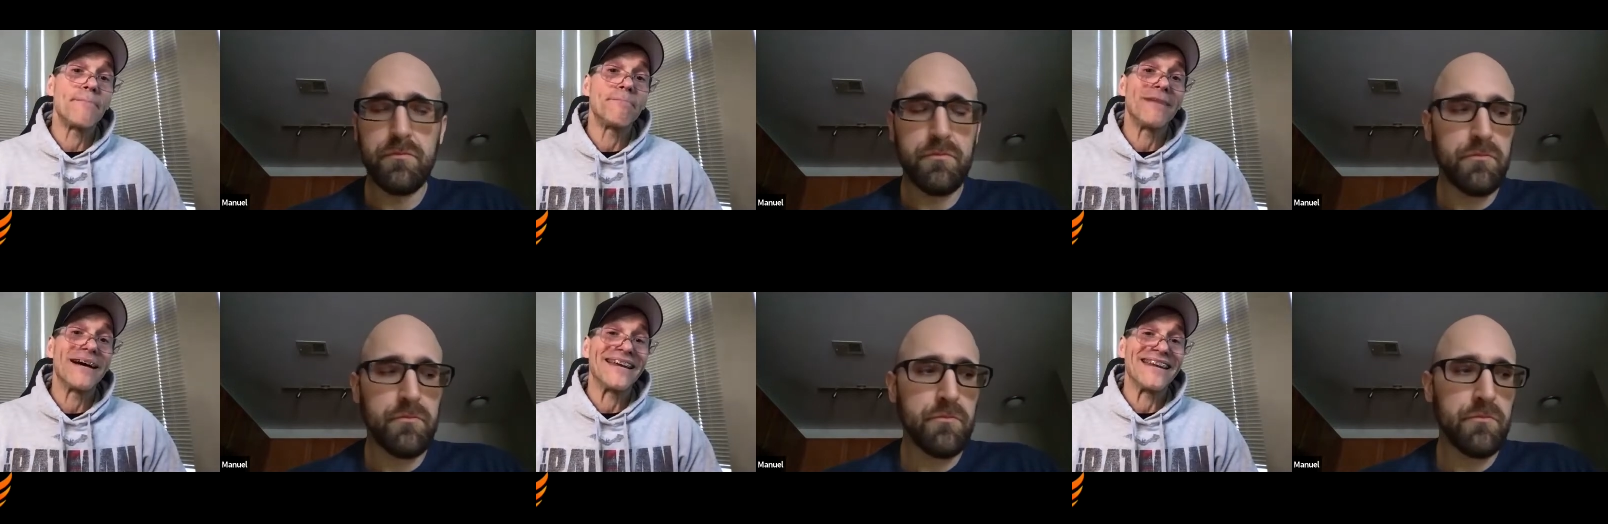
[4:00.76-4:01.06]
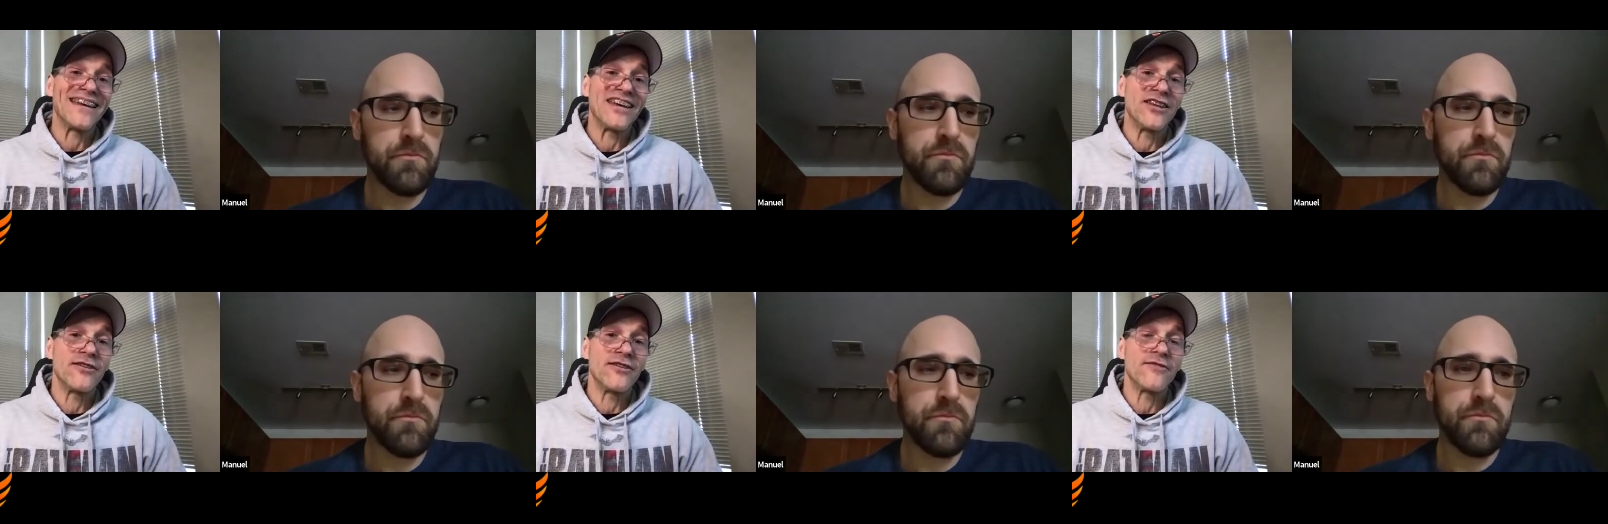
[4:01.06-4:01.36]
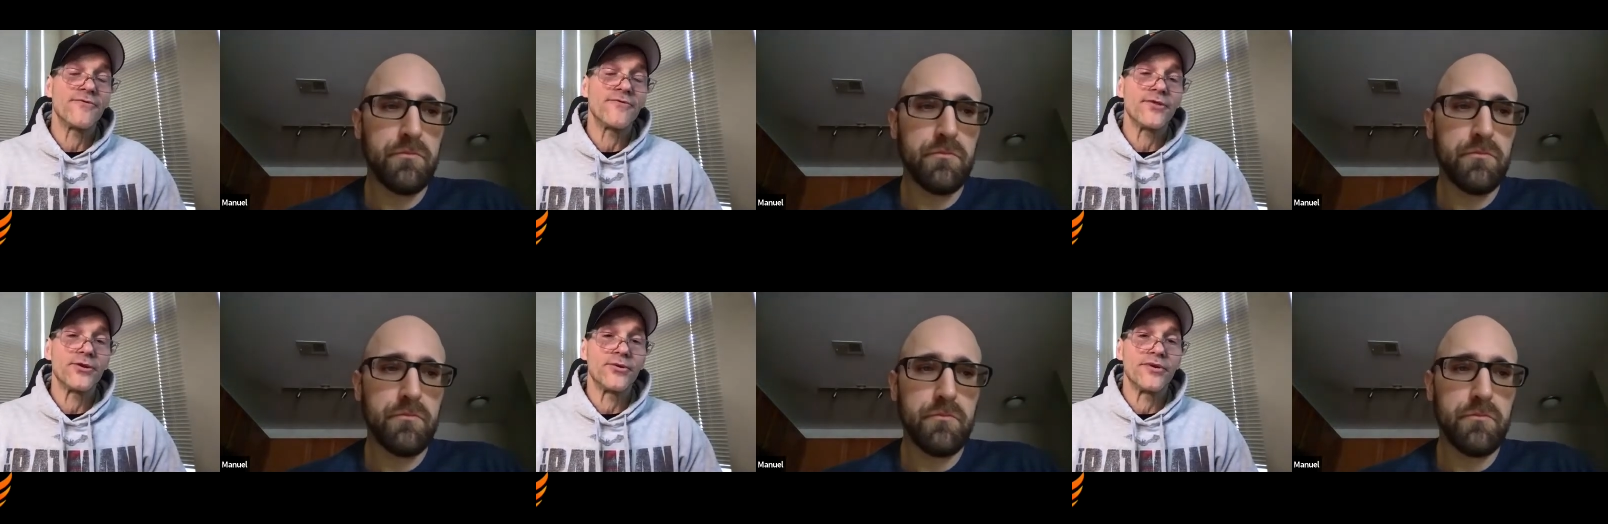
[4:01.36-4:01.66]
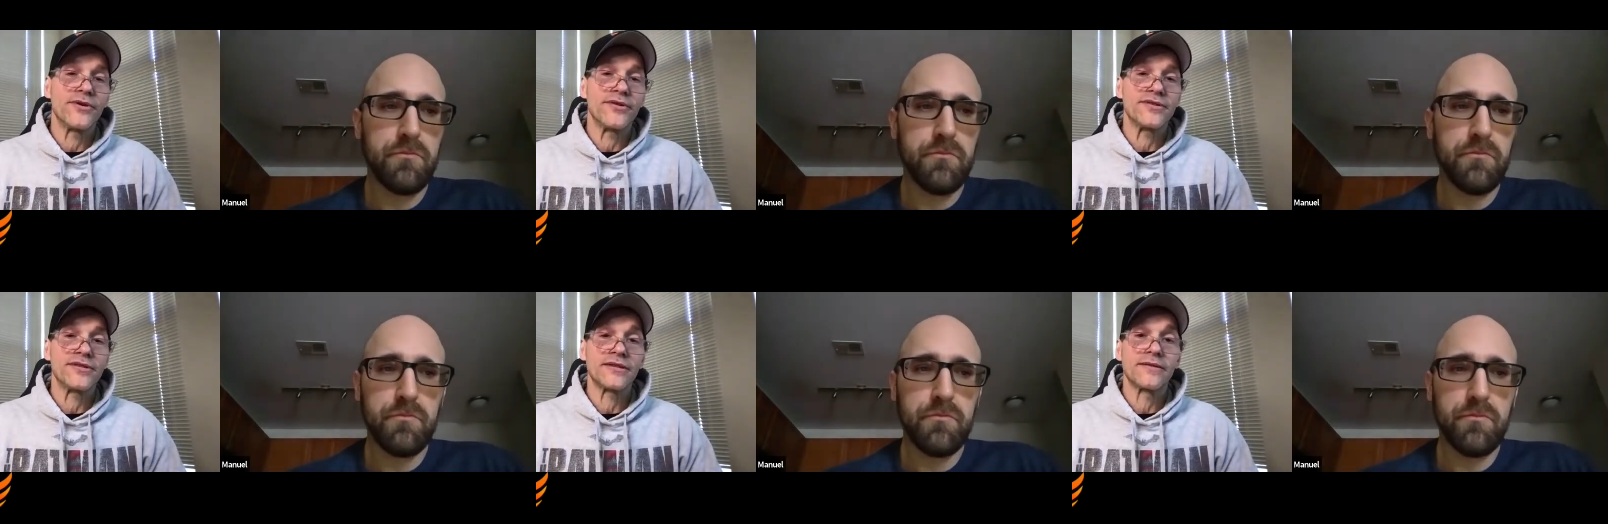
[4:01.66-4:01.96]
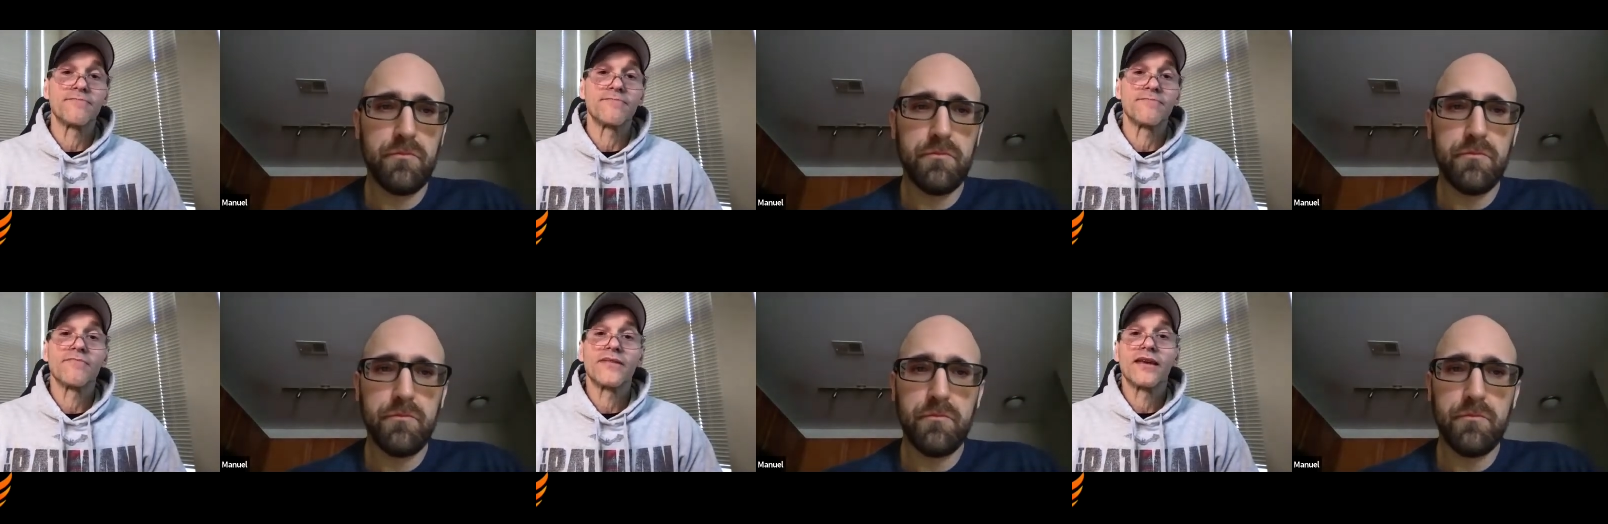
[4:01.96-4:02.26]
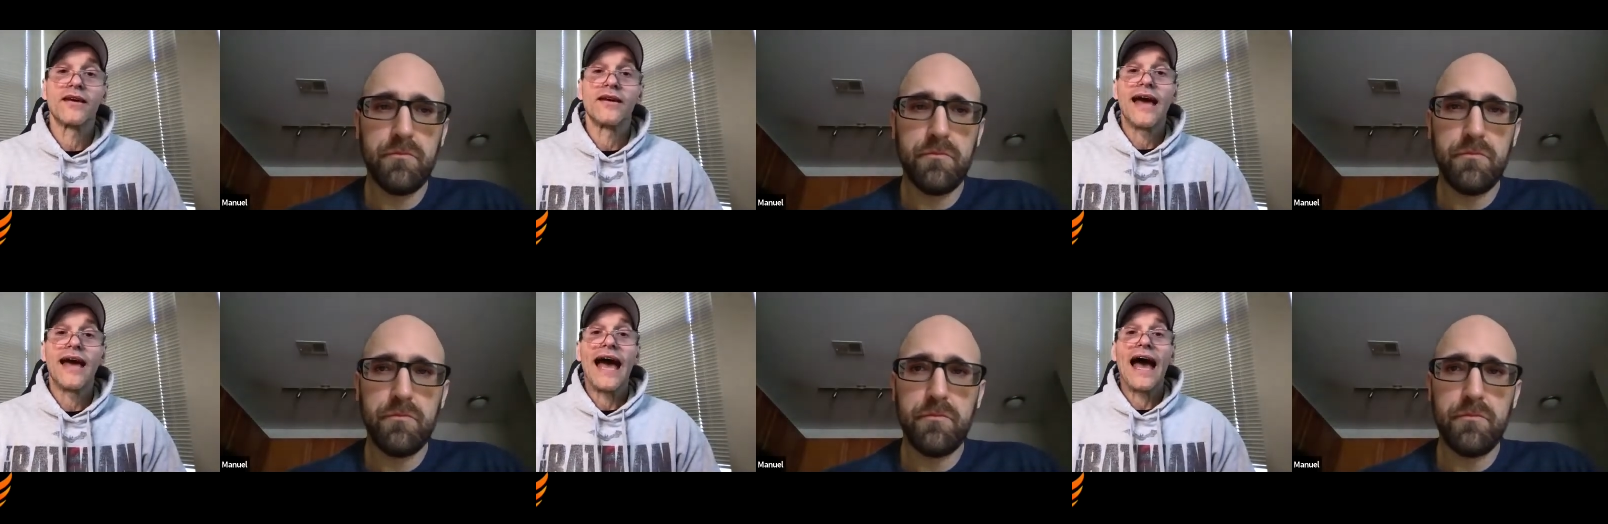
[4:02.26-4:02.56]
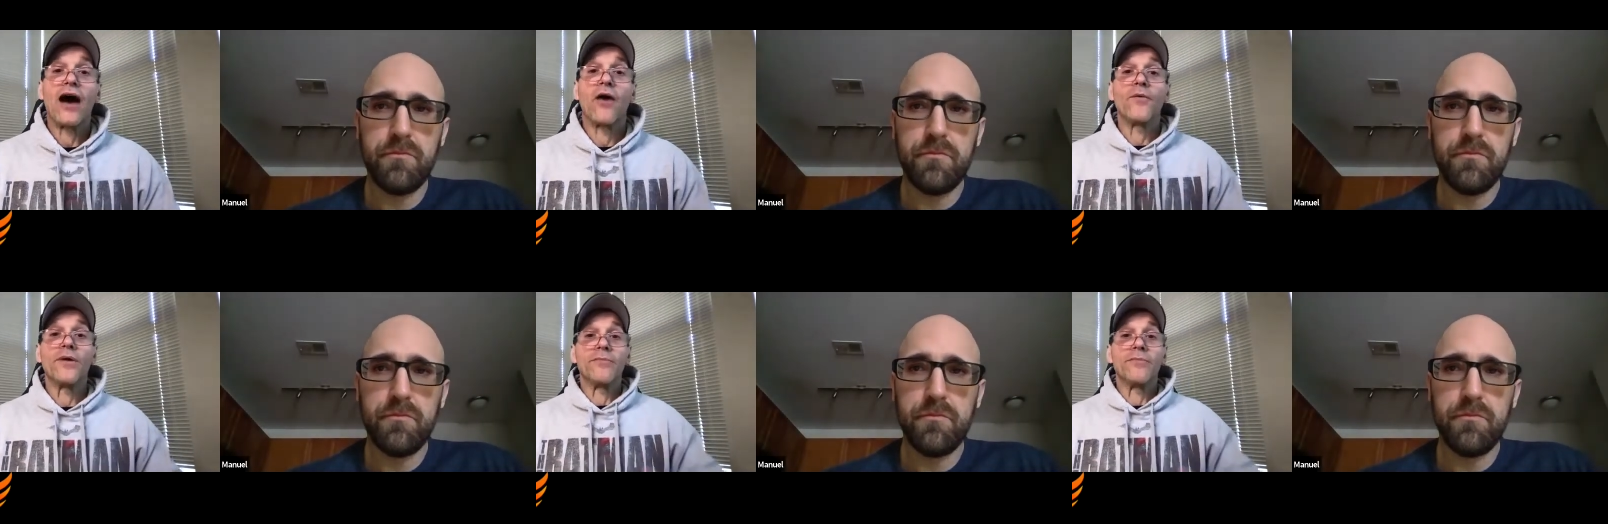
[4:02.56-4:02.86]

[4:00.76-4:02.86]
Speaker 1: might influence how we